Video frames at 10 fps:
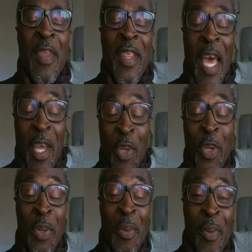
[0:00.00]

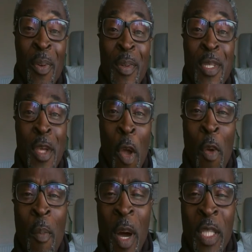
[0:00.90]
thank you
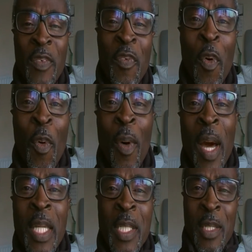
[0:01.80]
so much
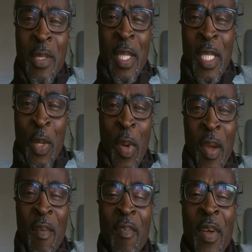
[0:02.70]
for listening to this
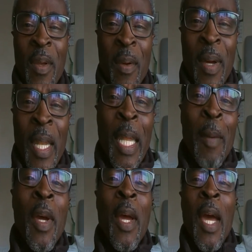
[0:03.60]
quick video
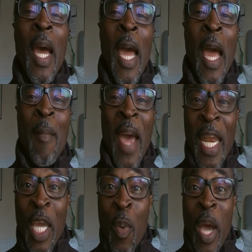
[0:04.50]
clip.
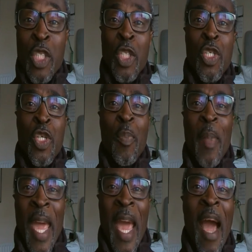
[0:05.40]
Any questions you
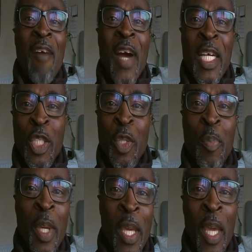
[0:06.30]
may have, I shall
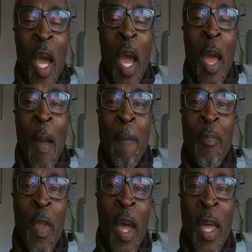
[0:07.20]
be
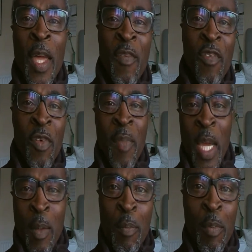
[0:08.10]
in front of
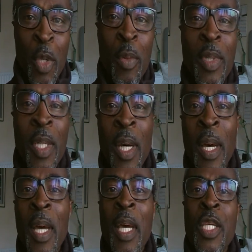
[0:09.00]
my
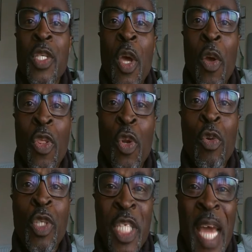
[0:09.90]
computer, so
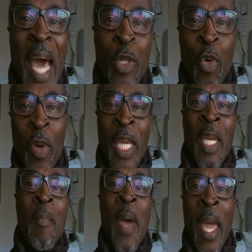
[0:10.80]
through chat or
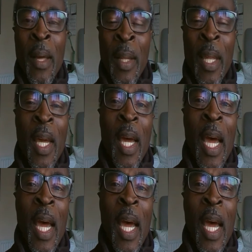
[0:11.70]
email,